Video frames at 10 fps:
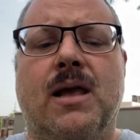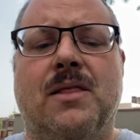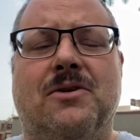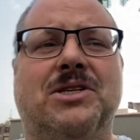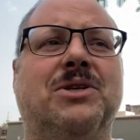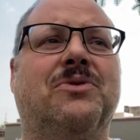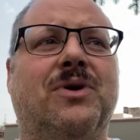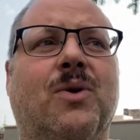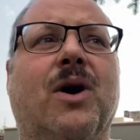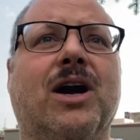there's still a
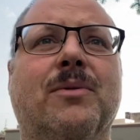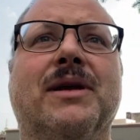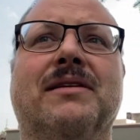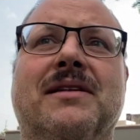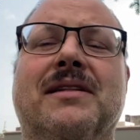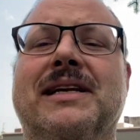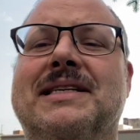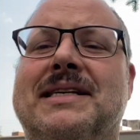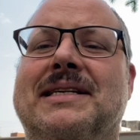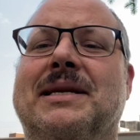requirement that at
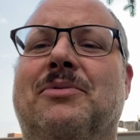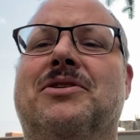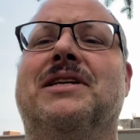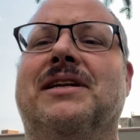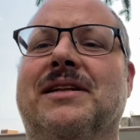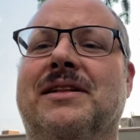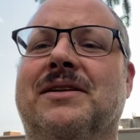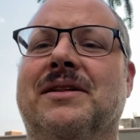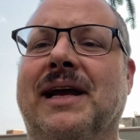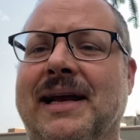least 60% of the
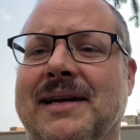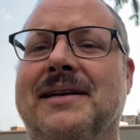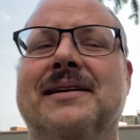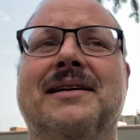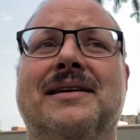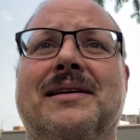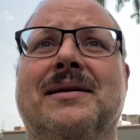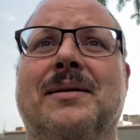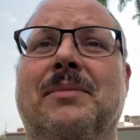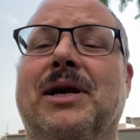land
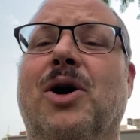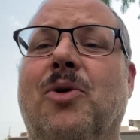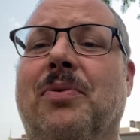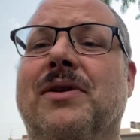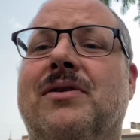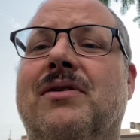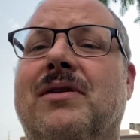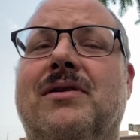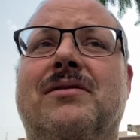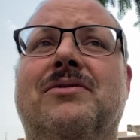be open
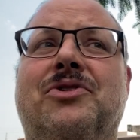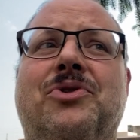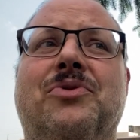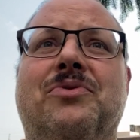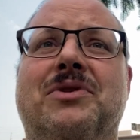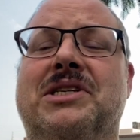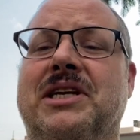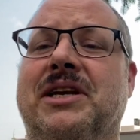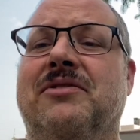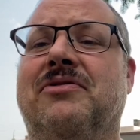to
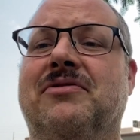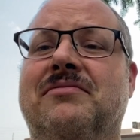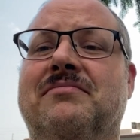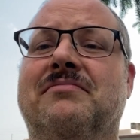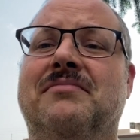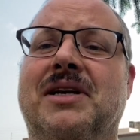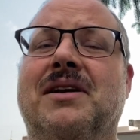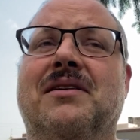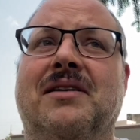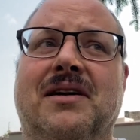receive,
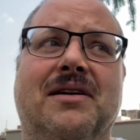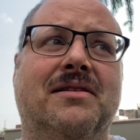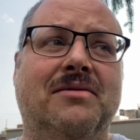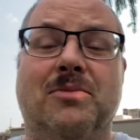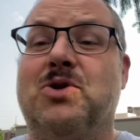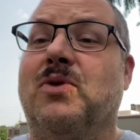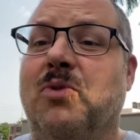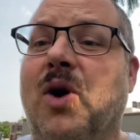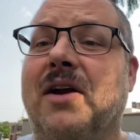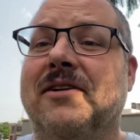absorb
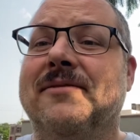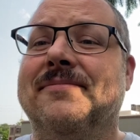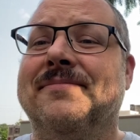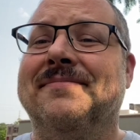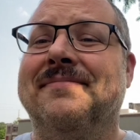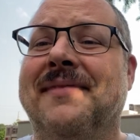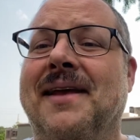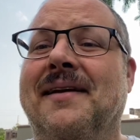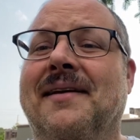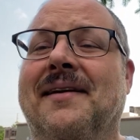water.
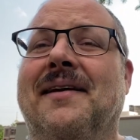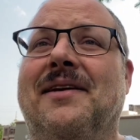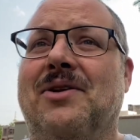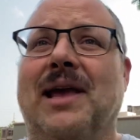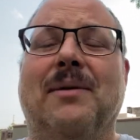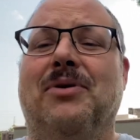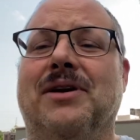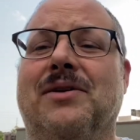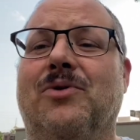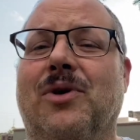You can't put
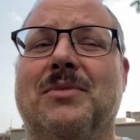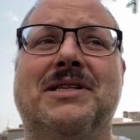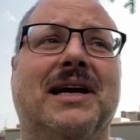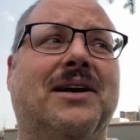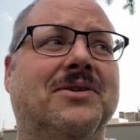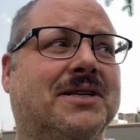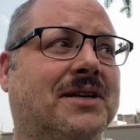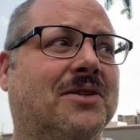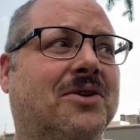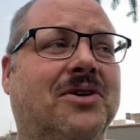an enormous house and
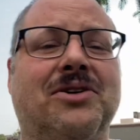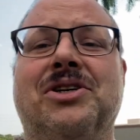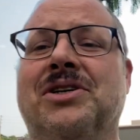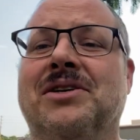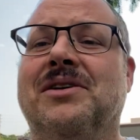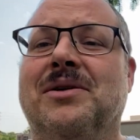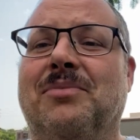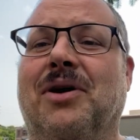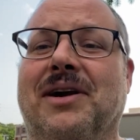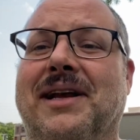a large
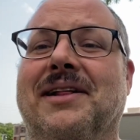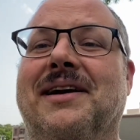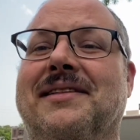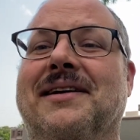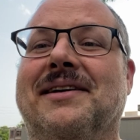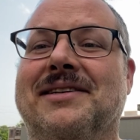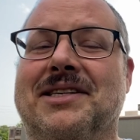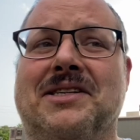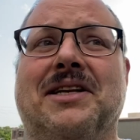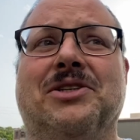parking lot there and
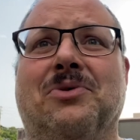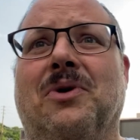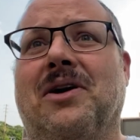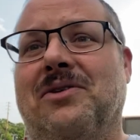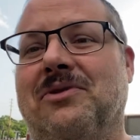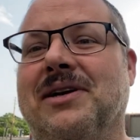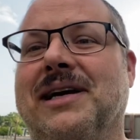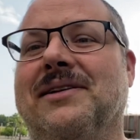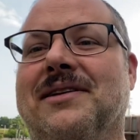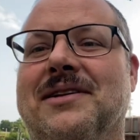just let your water run
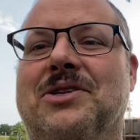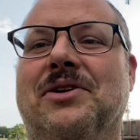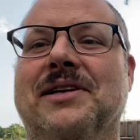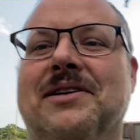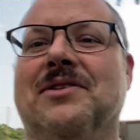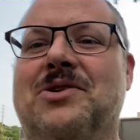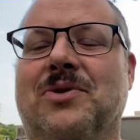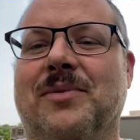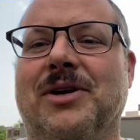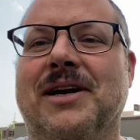out into the street into the
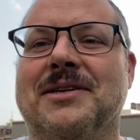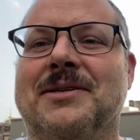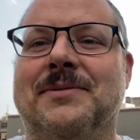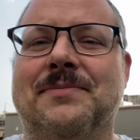storm drains.